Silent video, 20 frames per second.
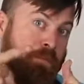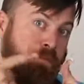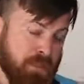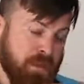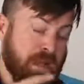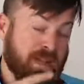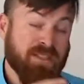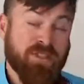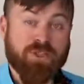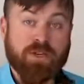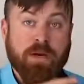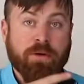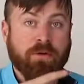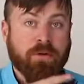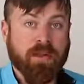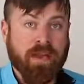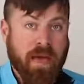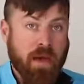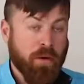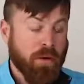That's
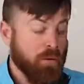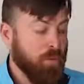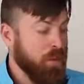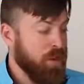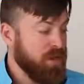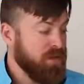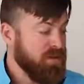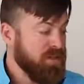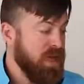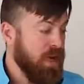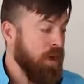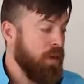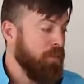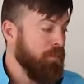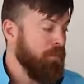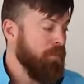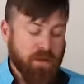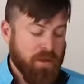generally how it works out.